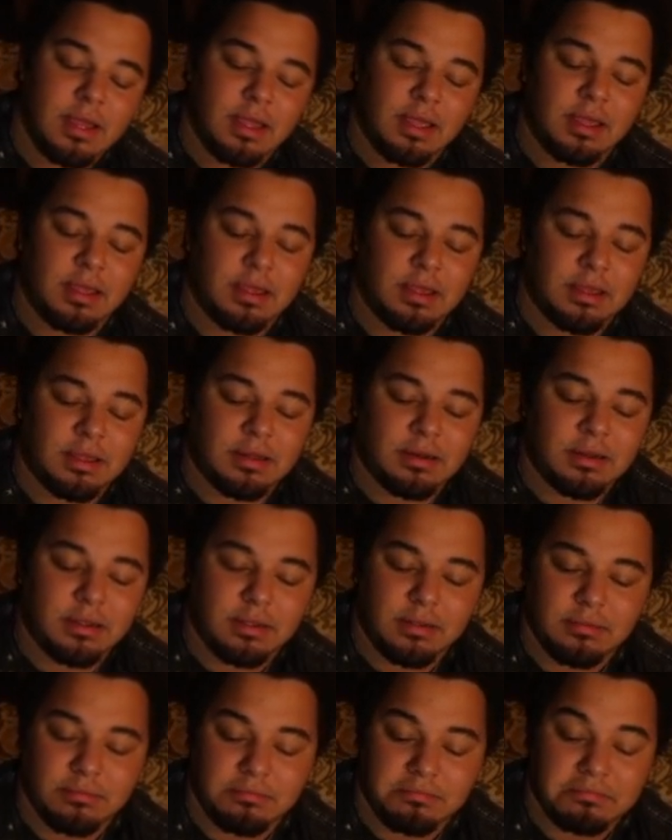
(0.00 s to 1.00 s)
And
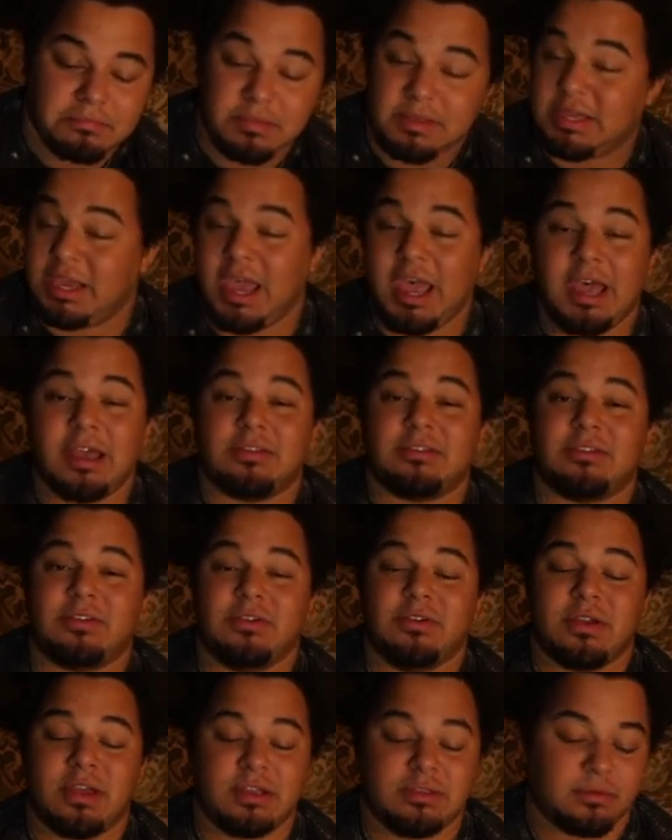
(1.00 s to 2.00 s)
yeah, so
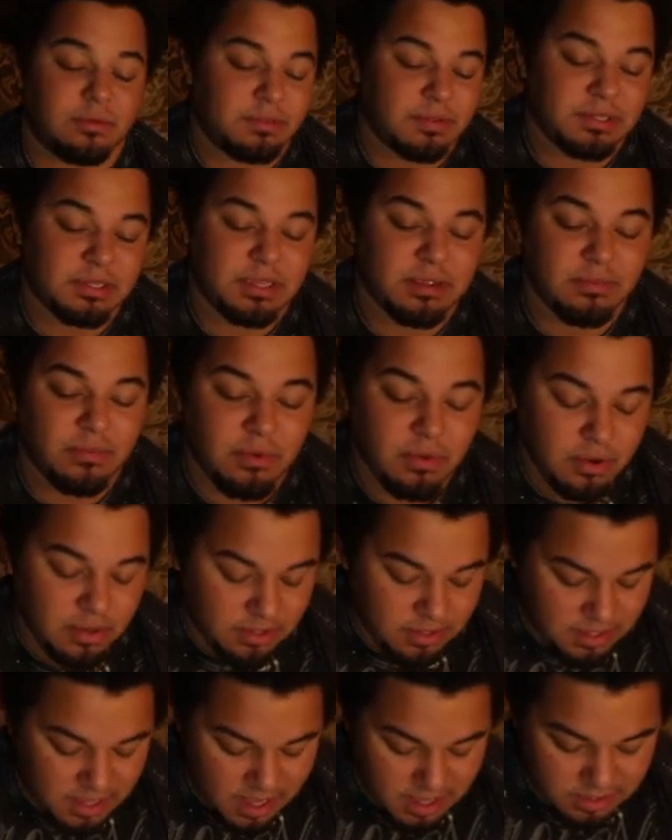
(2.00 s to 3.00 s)
you guys will be seeing more
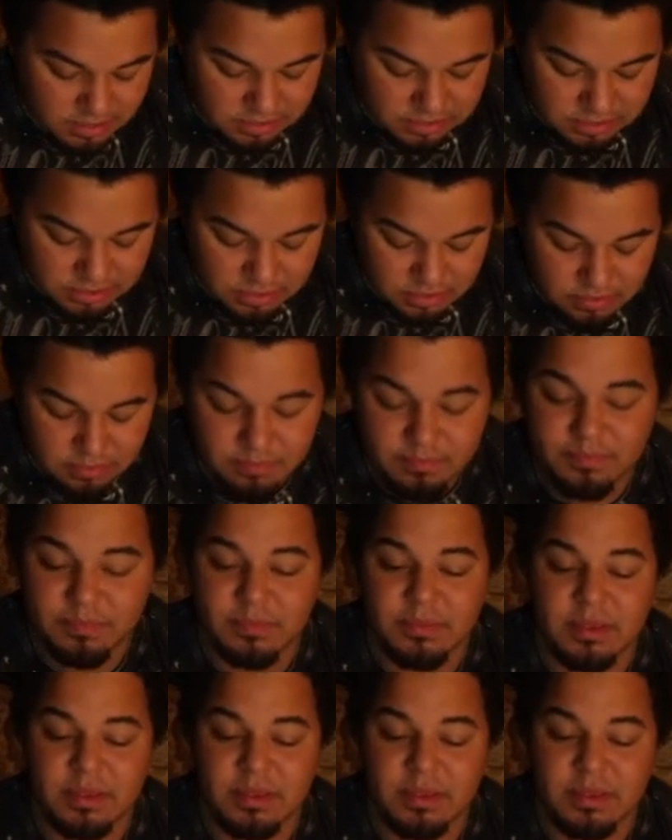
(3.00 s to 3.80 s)
on that soon.